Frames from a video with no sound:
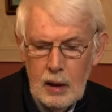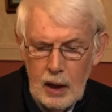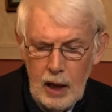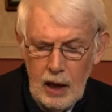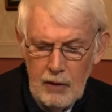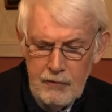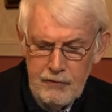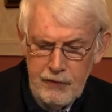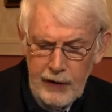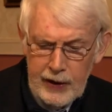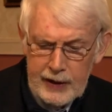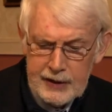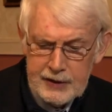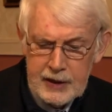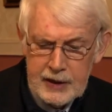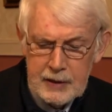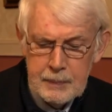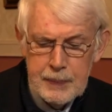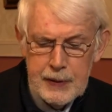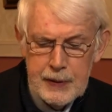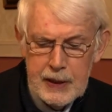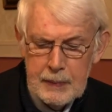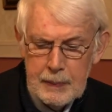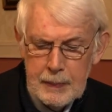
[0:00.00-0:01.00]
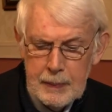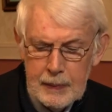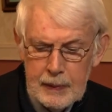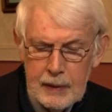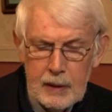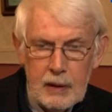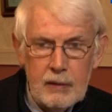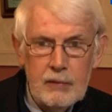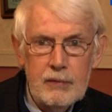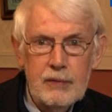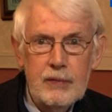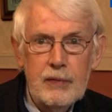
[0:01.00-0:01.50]
affecting people
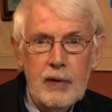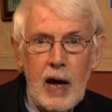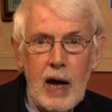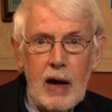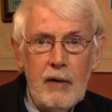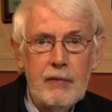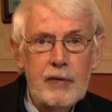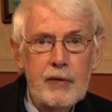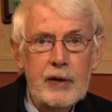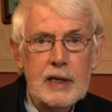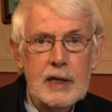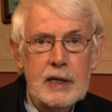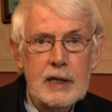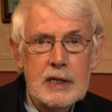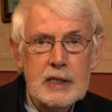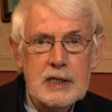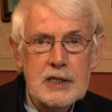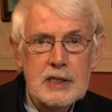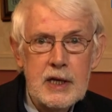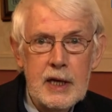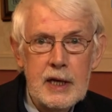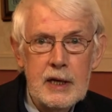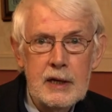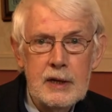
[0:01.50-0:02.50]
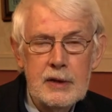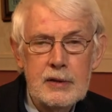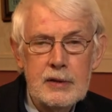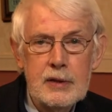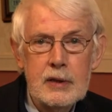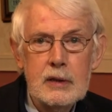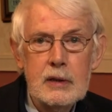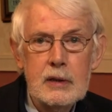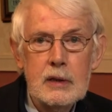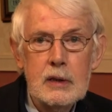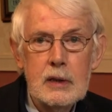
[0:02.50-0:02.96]
of African descent,